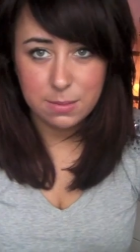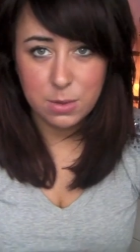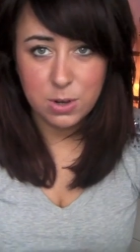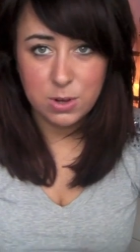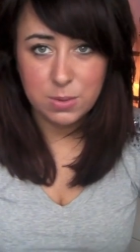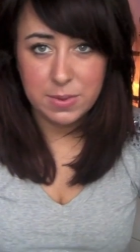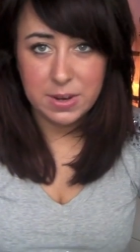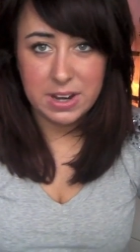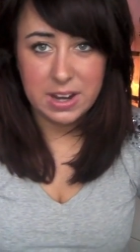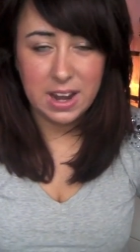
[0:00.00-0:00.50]

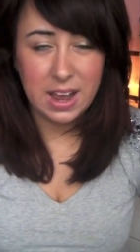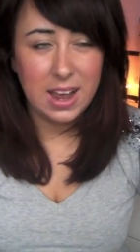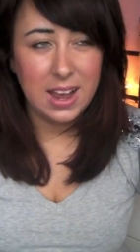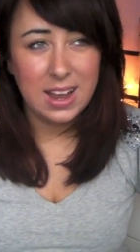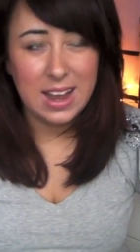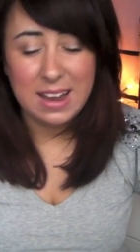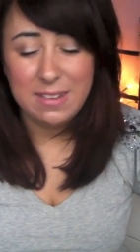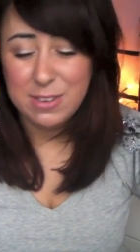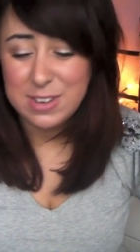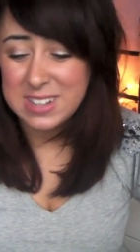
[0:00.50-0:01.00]
moment
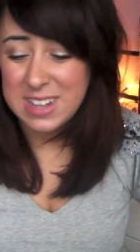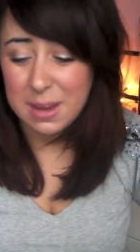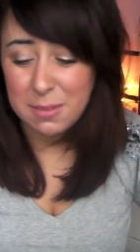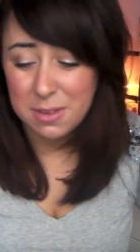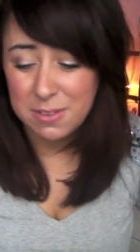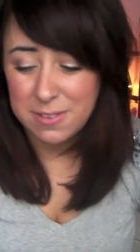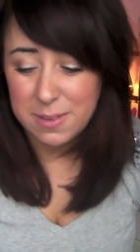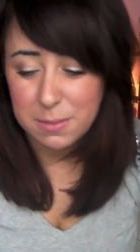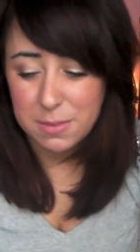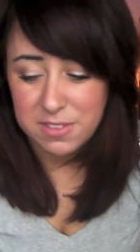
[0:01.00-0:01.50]
every time
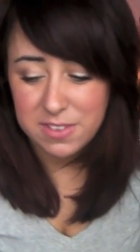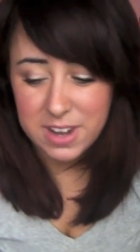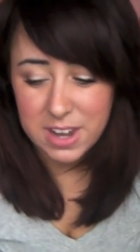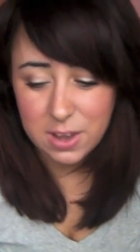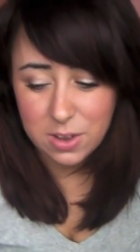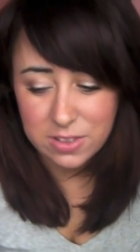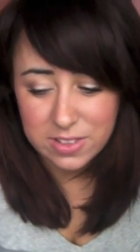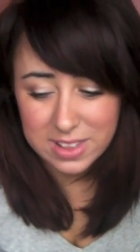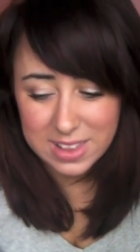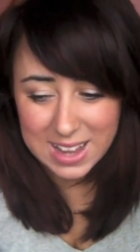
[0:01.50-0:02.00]
I film a
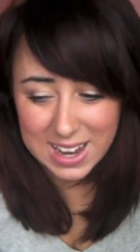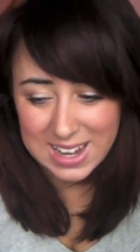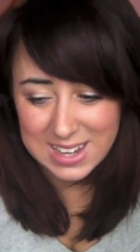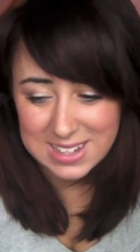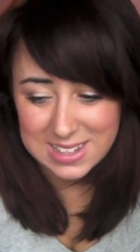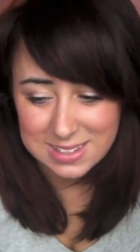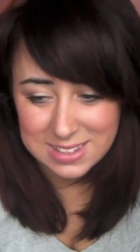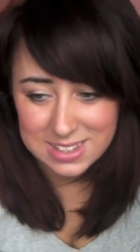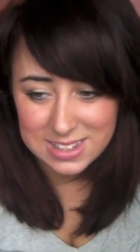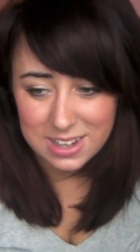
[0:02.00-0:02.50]
video the
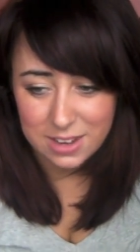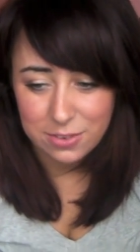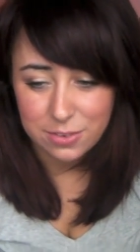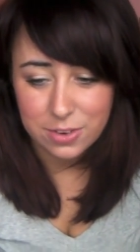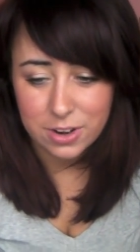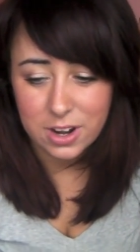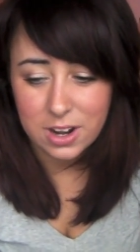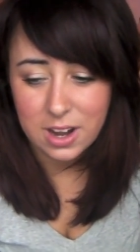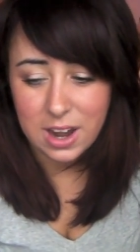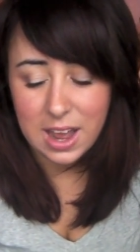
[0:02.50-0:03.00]
lighting's
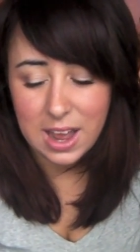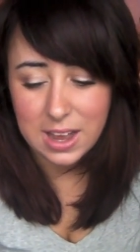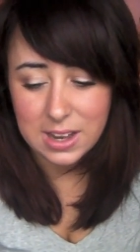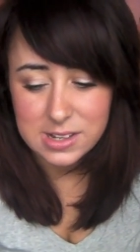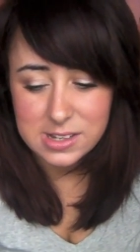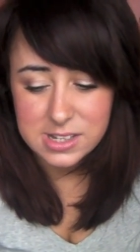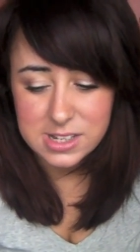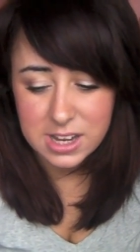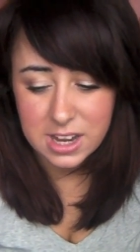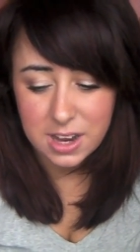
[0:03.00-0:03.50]
different,
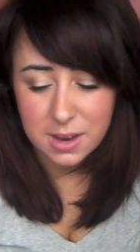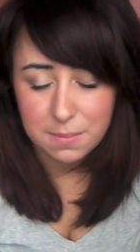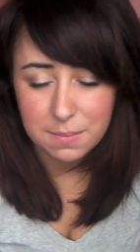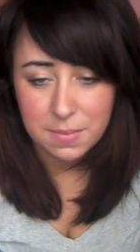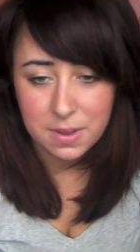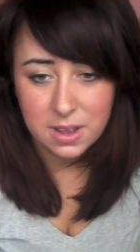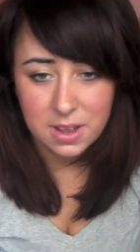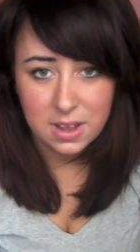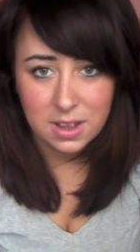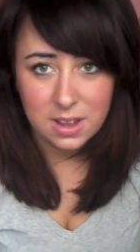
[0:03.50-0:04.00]
and
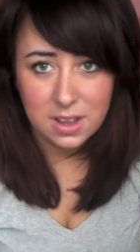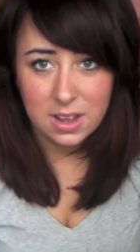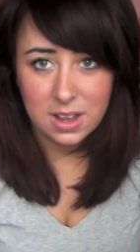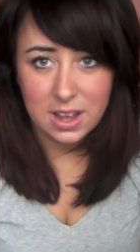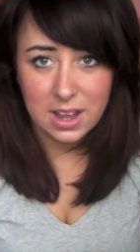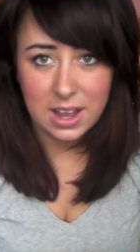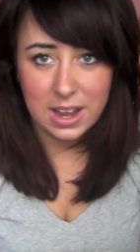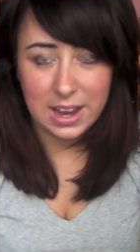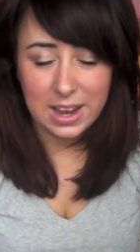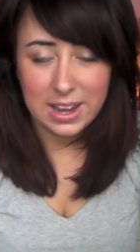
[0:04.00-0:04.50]

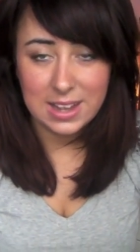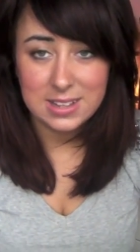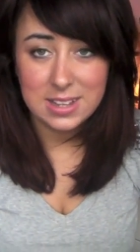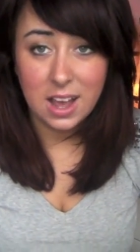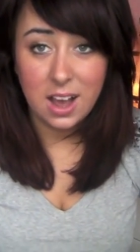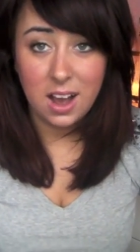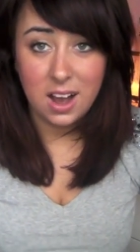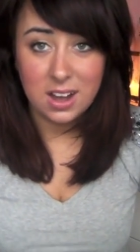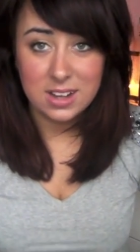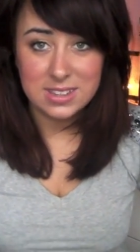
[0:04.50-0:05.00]
it's
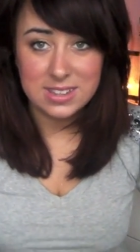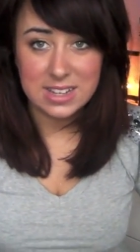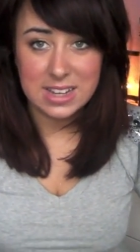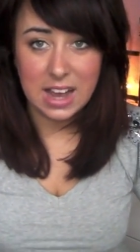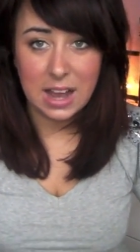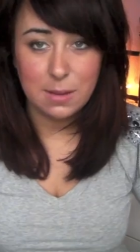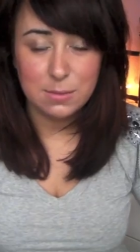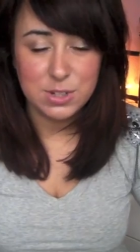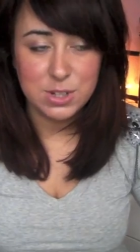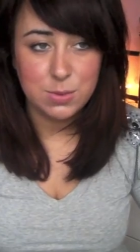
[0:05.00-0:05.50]
hard to
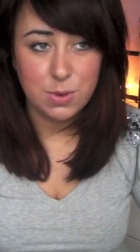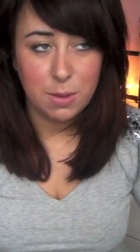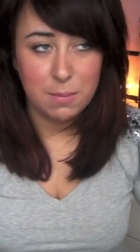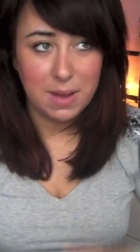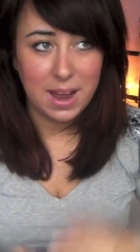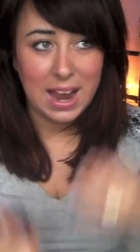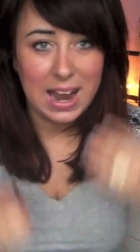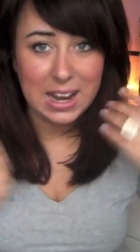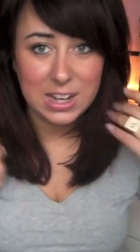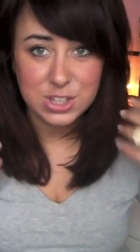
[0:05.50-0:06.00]
capture what
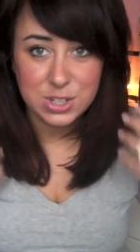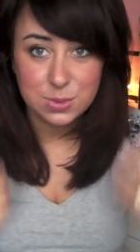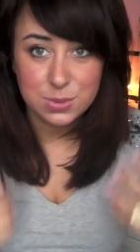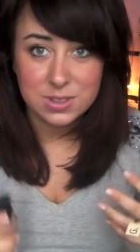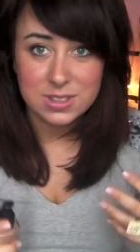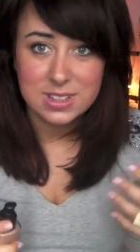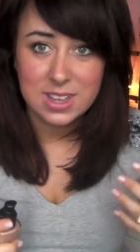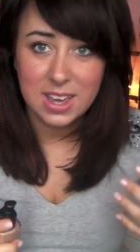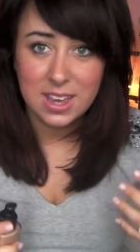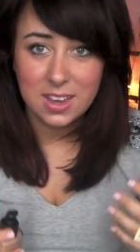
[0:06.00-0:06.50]
my
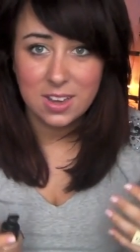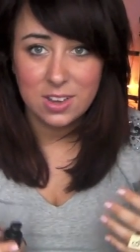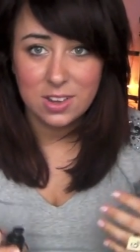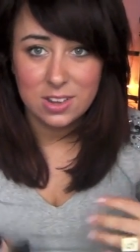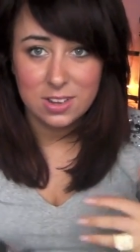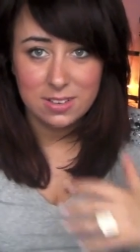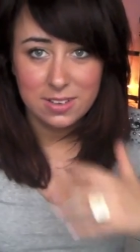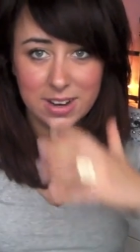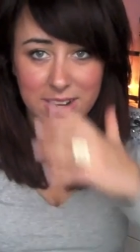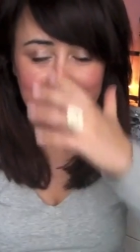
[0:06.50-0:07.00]
actual skin
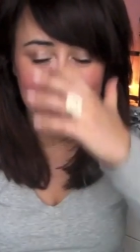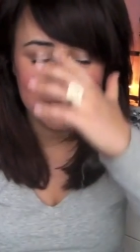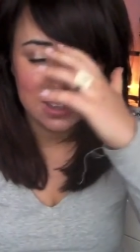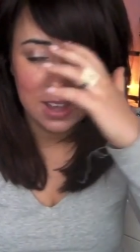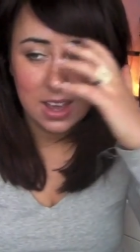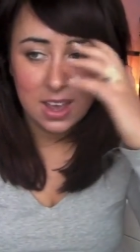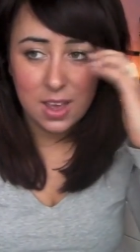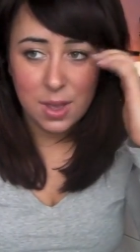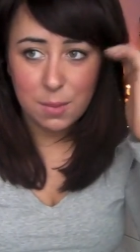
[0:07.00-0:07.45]
colour is.